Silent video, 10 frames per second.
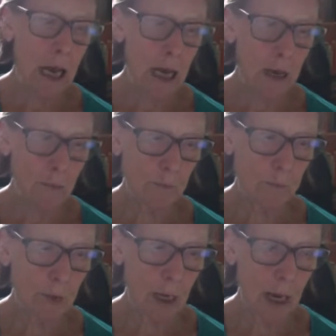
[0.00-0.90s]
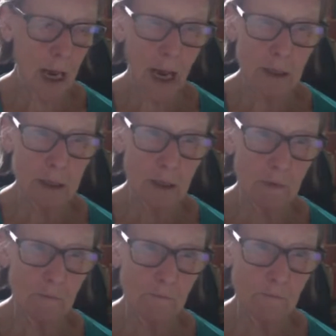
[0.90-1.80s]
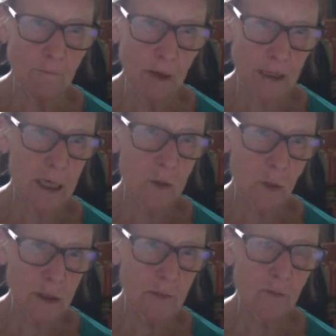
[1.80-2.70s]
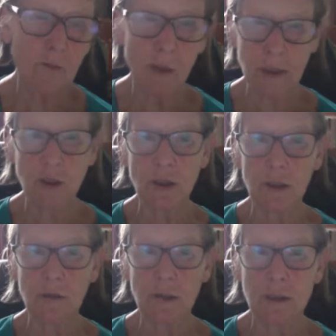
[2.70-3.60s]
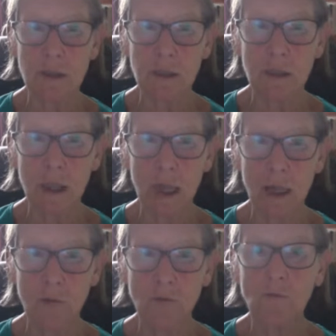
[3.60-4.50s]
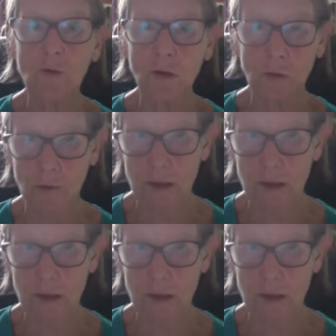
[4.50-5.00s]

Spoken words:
And find out what information there is there for foreign